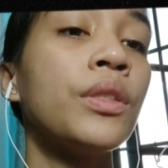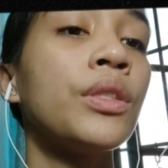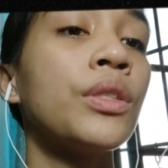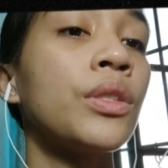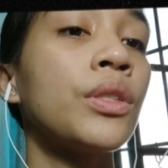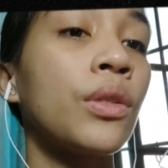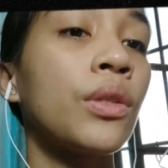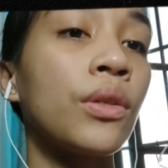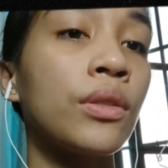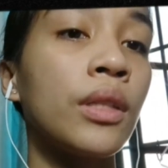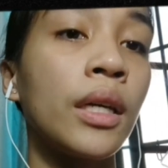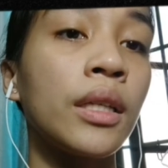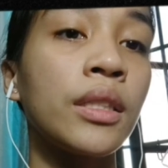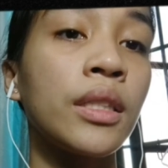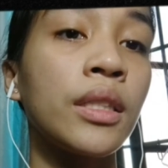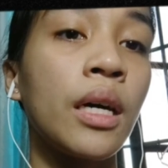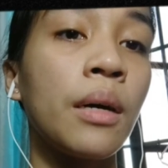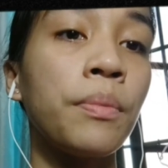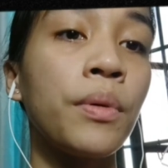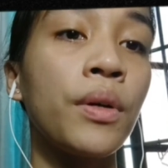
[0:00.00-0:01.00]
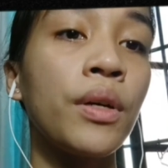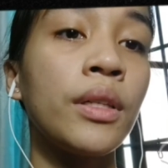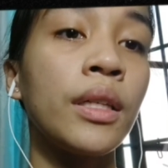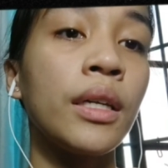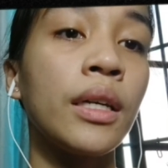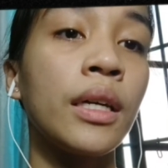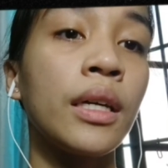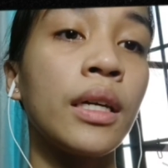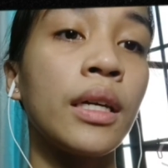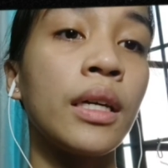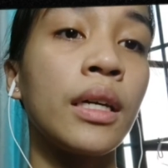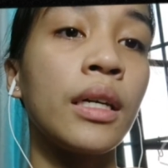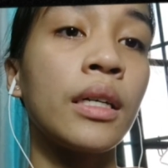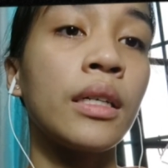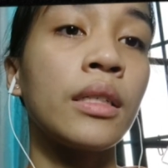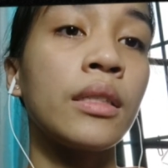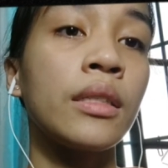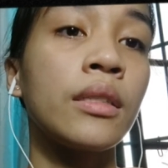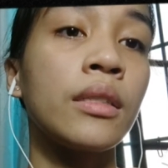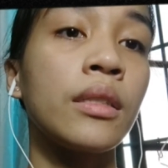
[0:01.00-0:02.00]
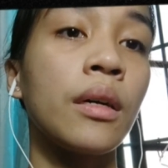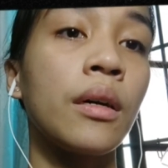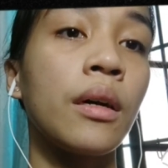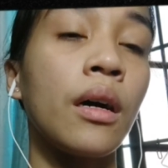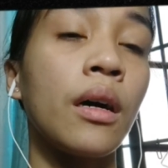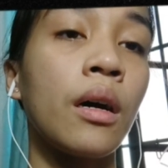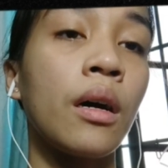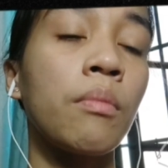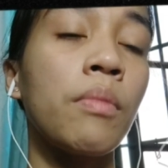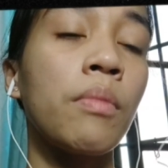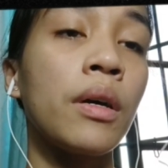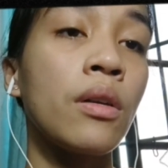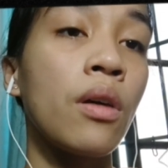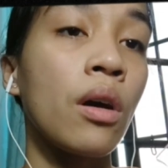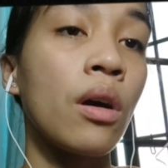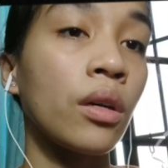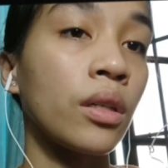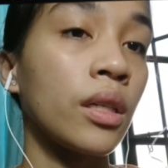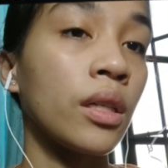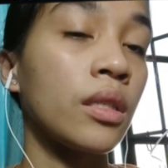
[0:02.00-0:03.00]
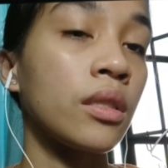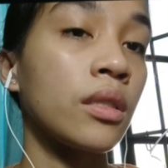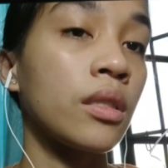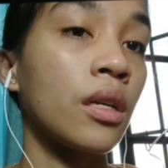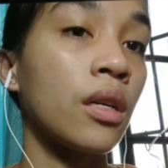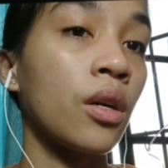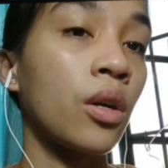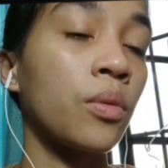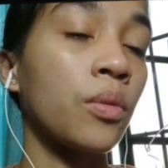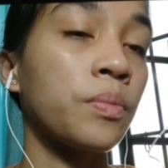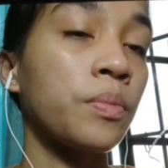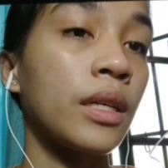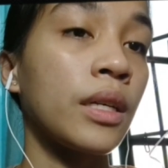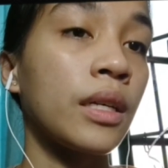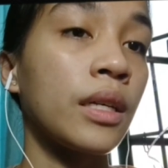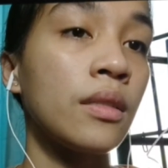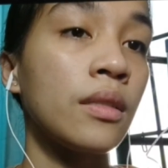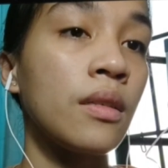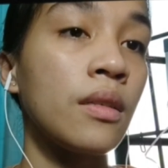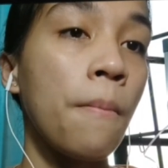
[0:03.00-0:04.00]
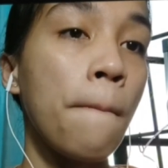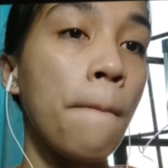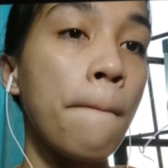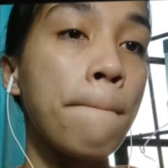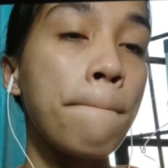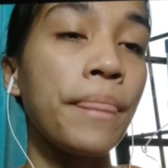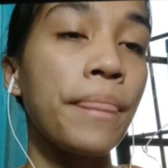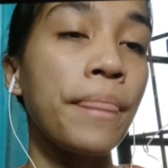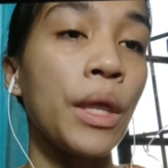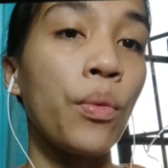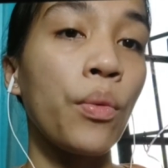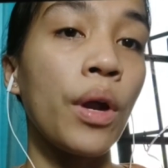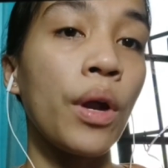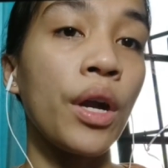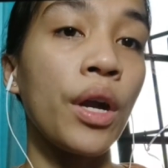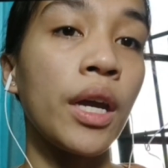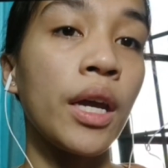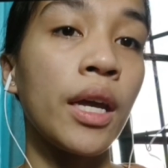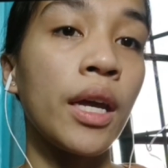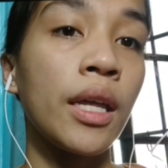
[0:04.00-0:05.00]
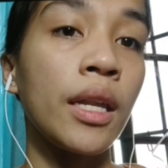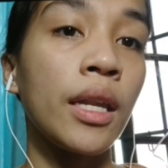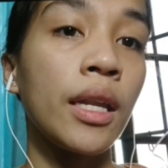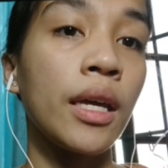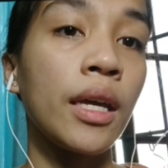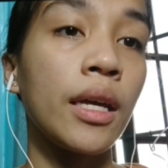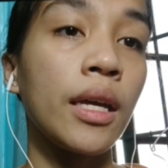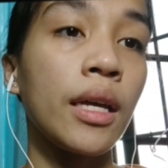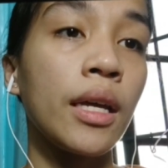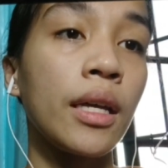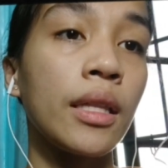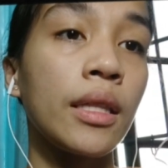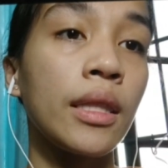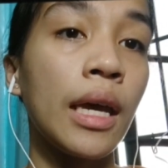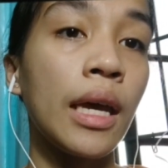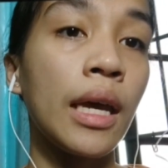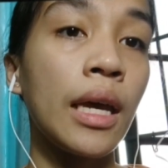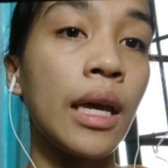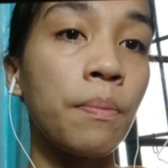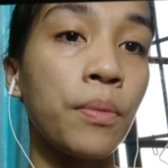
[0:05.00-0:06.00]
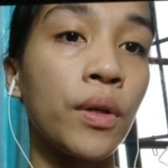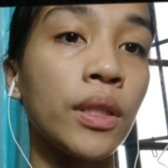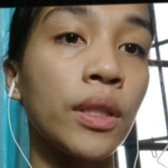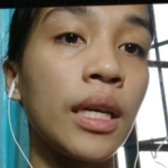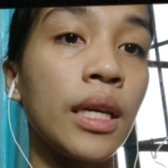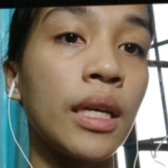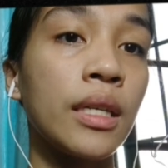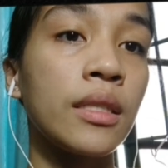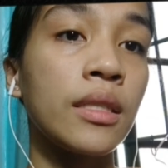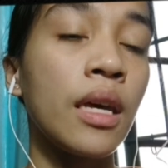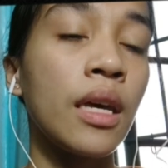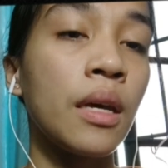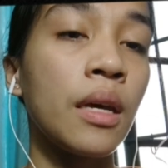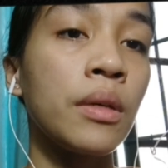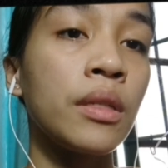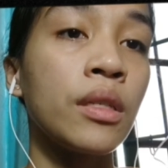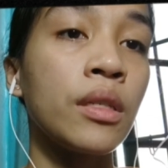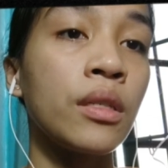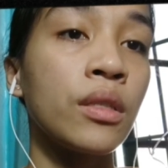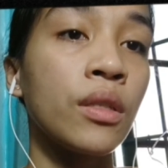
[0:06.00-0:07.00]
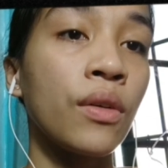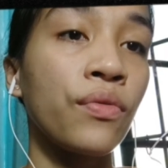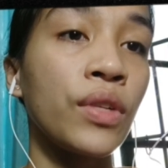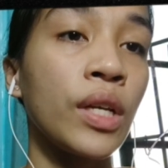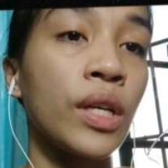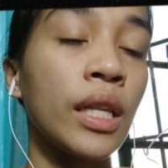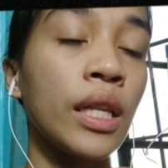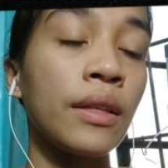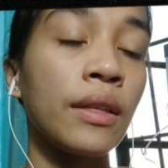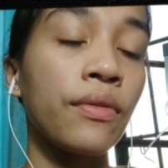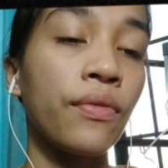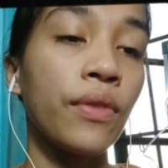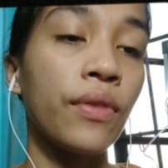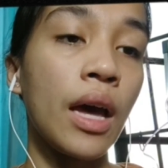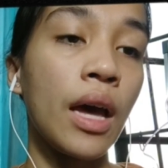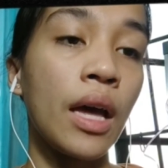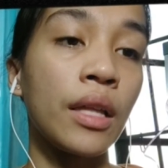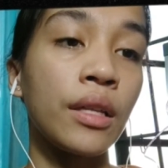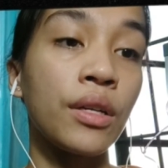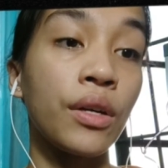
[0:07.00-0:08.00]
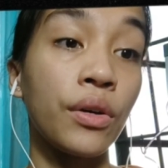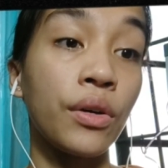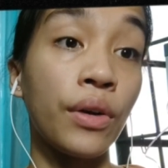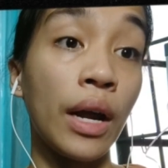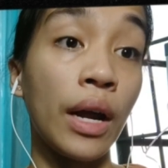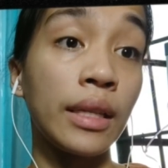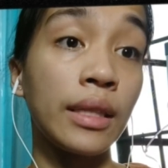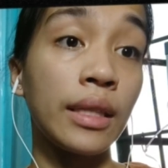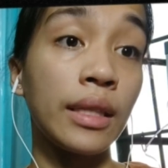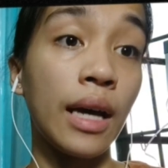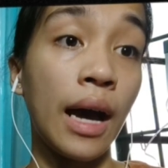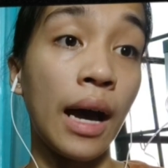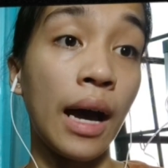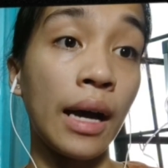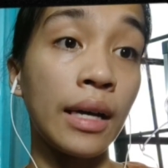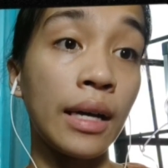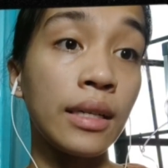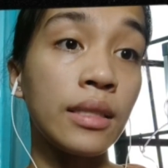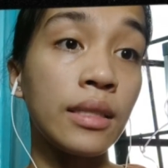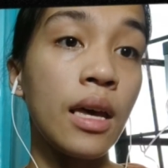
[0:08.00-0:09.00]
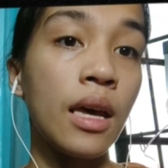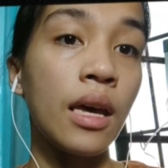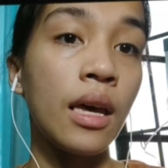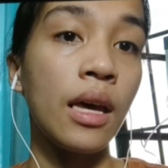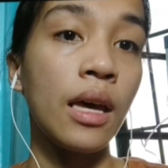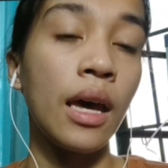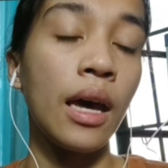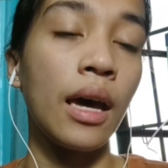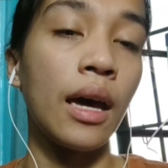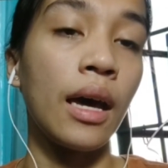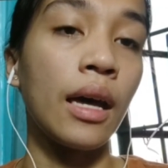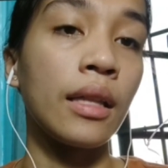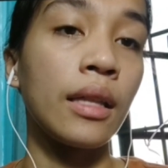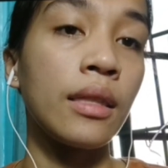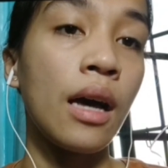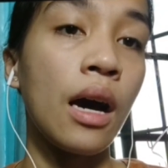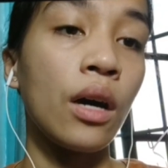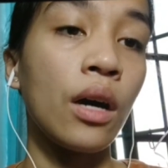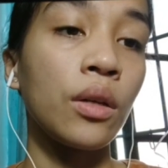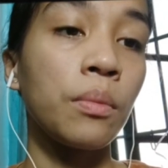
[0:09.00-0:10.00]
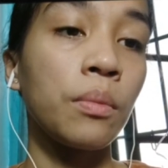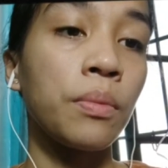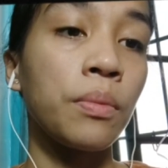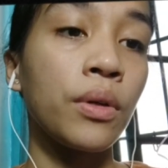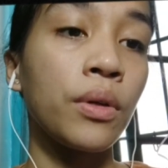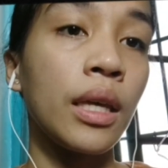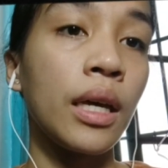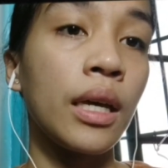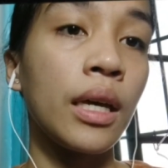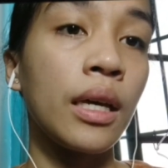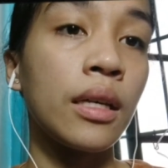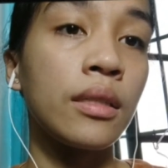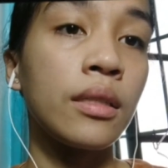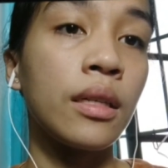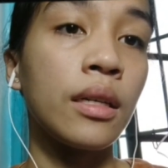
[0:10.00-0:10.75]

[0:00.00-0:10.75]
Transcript: So the example is binocular stereopsis, wherein the input is the images of the left and right eyes, and the output is